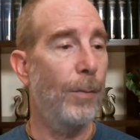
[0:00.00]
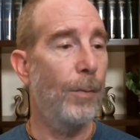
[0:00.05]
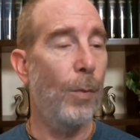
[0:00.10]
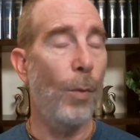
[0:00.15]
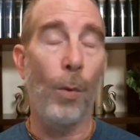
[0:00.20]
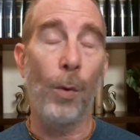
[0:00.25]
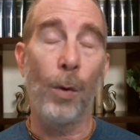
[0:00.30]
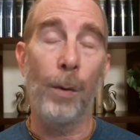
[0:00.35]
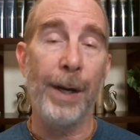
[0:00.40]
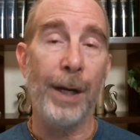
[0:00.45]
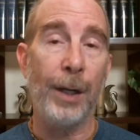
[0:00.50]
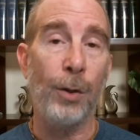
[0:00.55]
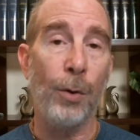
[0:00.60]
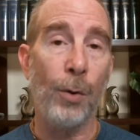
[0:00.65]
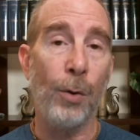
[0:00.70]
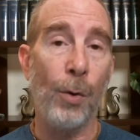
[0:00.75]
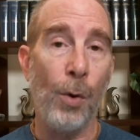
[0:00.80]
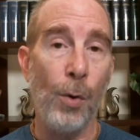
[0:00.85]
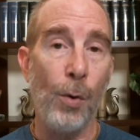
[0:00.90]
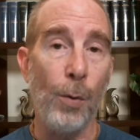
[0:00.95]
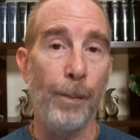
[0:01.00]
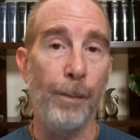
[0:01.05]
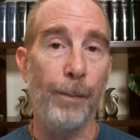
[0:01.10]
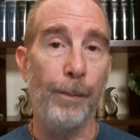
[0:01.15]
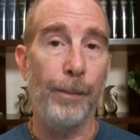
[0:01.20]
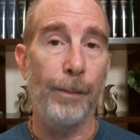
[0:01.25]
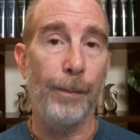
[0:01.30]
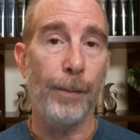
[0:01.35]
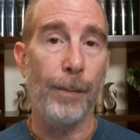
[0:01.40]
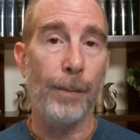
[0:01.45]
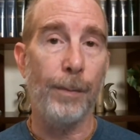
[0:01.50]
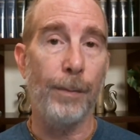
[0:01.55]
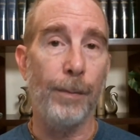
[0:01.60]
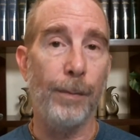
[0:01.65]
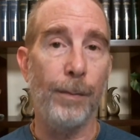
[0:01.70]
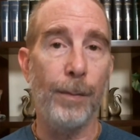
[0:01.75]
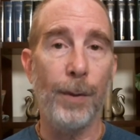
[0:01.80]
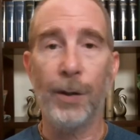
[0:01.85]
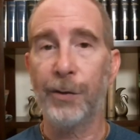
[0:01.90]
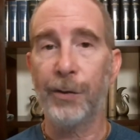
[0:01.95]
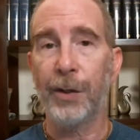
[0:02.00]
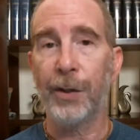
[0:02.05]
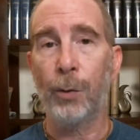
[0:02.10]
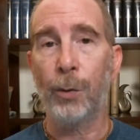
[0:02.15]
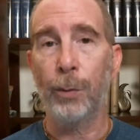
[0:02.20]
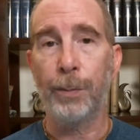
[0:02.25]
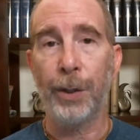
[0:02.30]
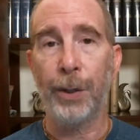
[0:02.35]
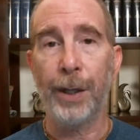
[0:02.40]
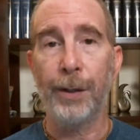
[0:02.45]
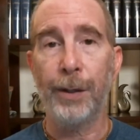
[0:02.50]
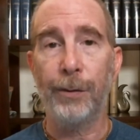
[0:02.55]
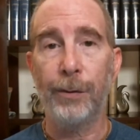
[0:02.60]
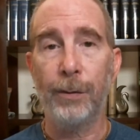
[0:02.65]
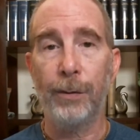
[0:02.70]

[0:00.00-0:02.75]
or make your home a sacred place.